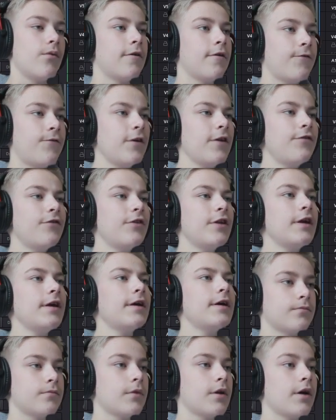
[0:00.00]

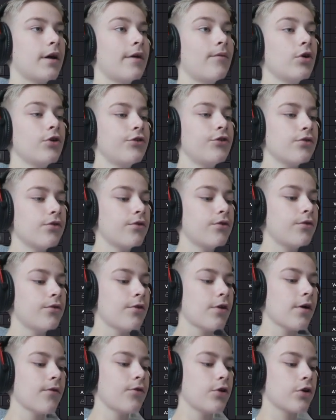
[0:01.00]
50, and what you're gonna do
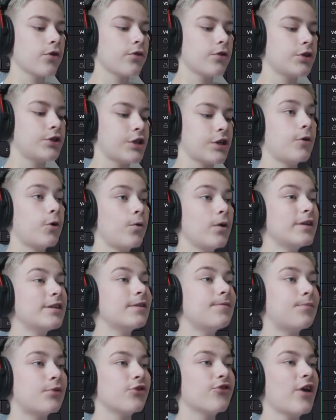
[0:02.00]
now, you're gonna just quickly
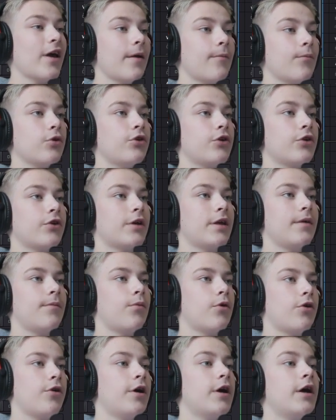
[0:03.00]
press M on your
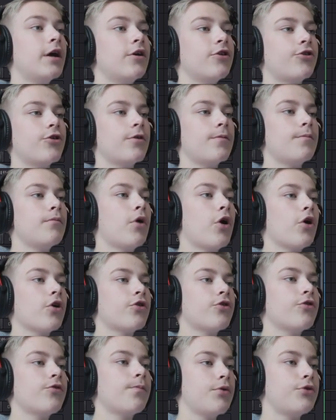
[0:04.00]
keyboard so the
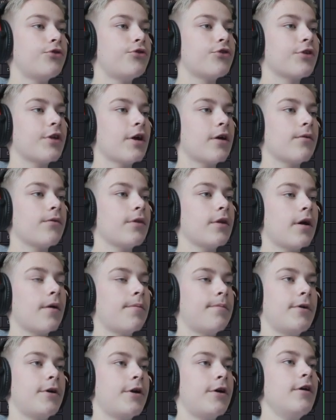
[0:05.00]
marker switches down
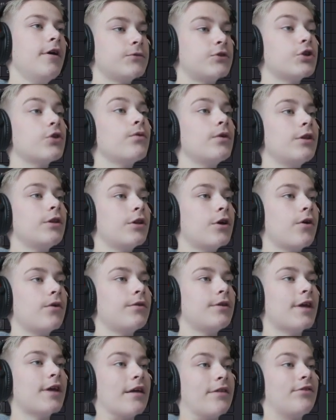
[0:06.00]
up here, so we know
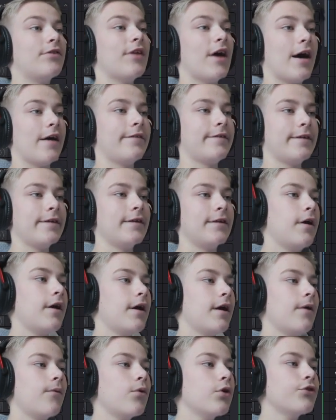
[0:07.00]
that that is.
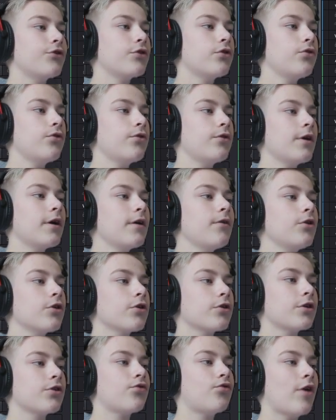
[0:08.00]
And what you're gonna do now, you're
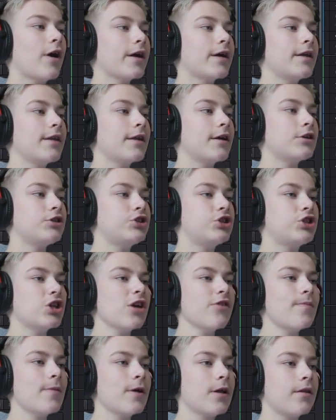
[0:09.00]
gonna drag in the
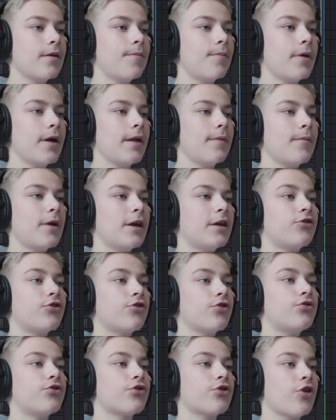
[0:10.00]
adjustment clip and make it
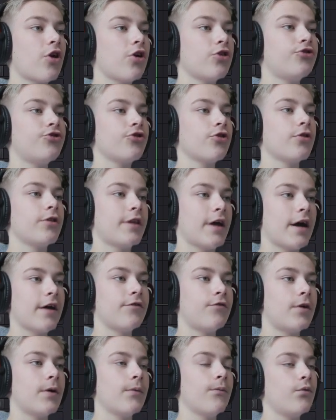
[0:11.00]
so it starts on that
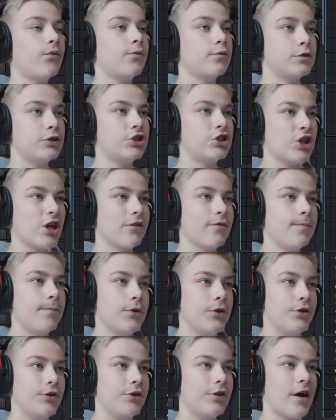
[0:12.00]
frame. We just
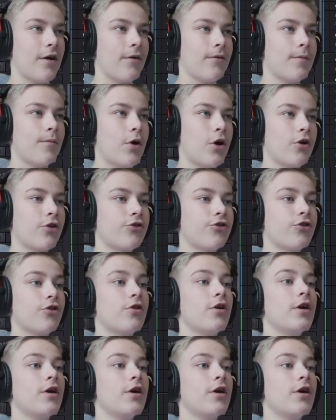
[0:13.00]
put it down the marker, so